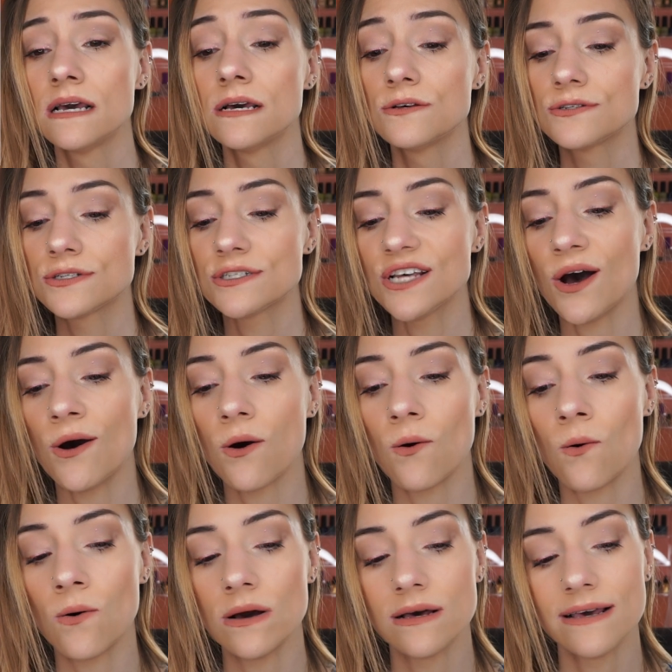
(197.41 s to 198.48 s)

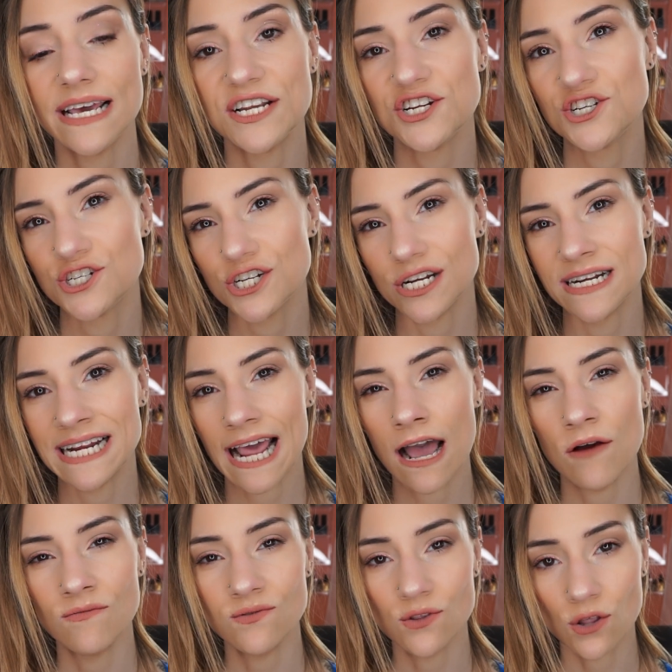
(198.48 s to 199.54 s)
so it shouldn't
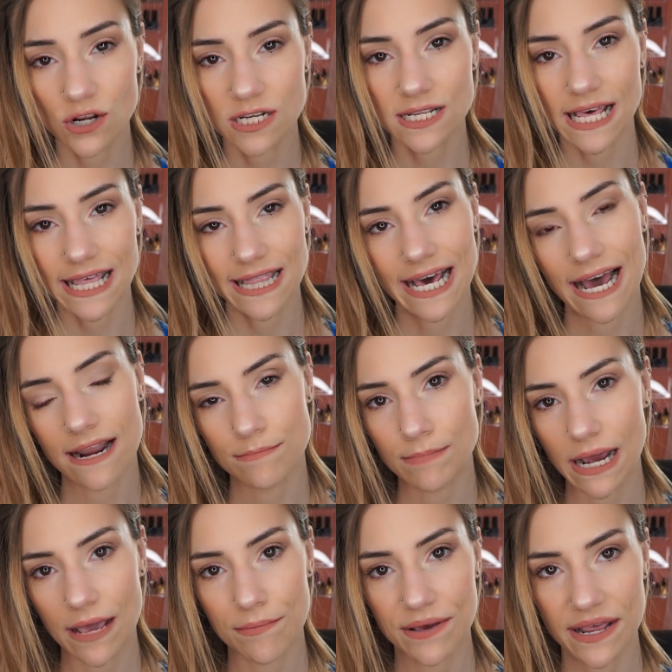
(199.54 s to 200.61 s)
have looked like that in
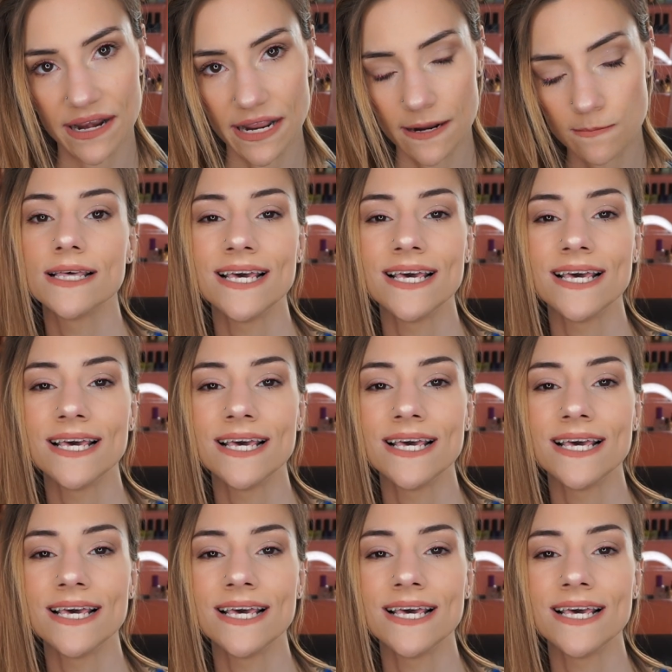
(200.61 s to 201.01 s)
my opinion.